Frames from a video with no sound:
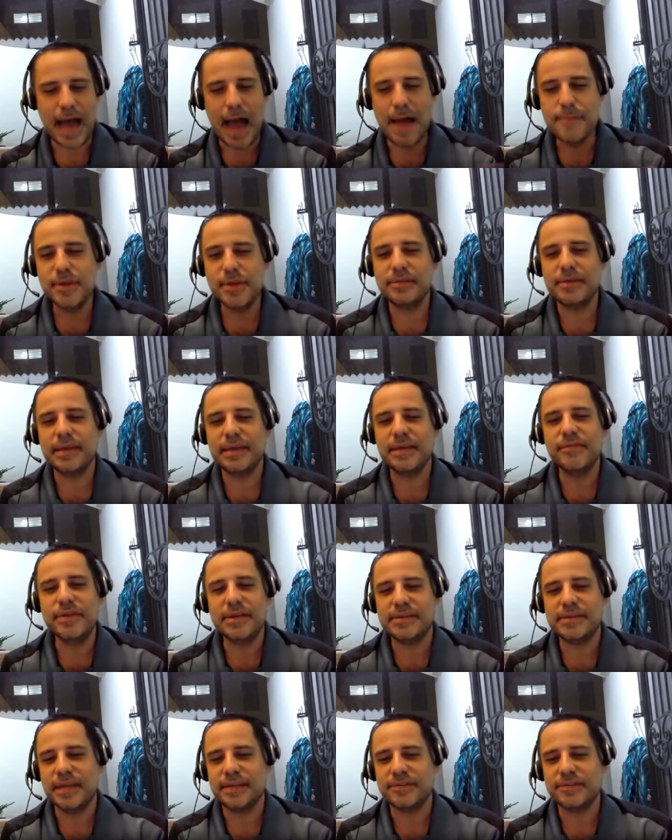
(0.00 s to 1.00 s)
I'm used to giving
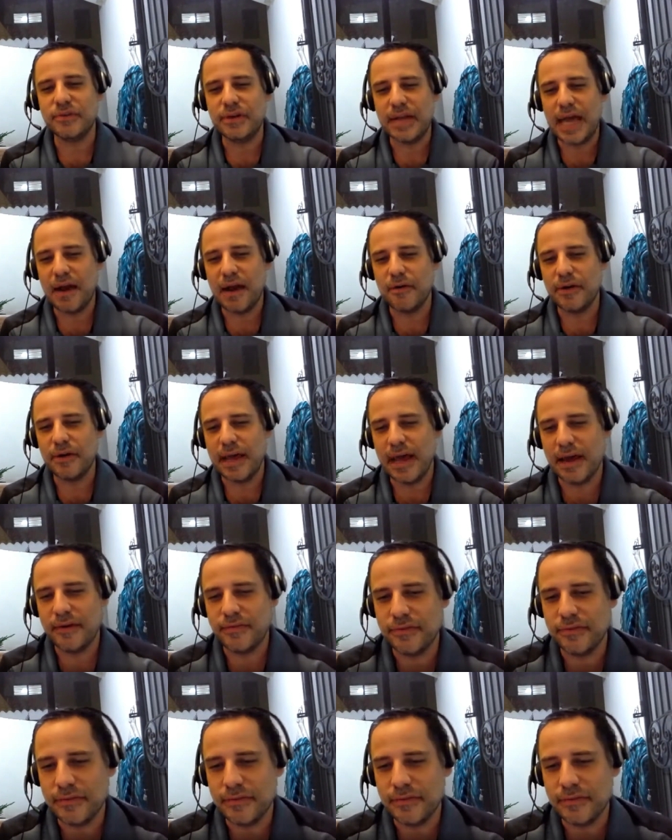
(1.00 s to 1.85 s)
a test for an hour and a half.